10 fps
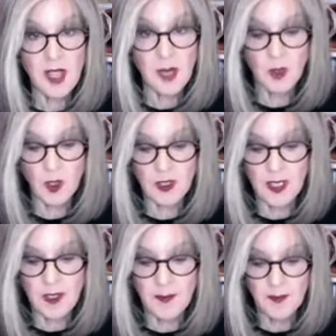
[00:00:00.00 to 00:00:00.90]
at
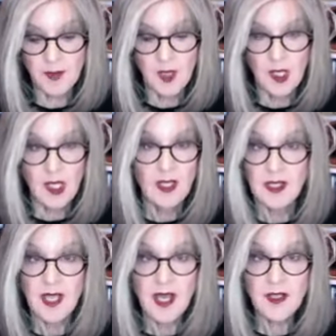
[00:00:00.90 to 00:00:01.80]
Berkeley?
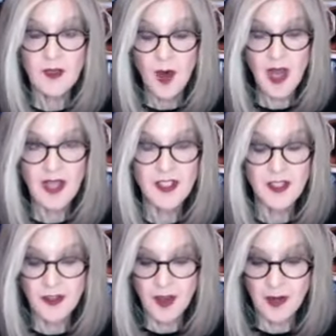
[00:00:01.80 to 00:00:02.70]
Yes, why? Do
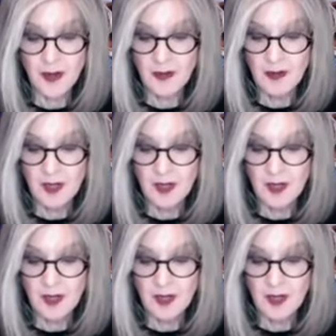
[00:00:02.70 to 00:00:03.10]
you know him?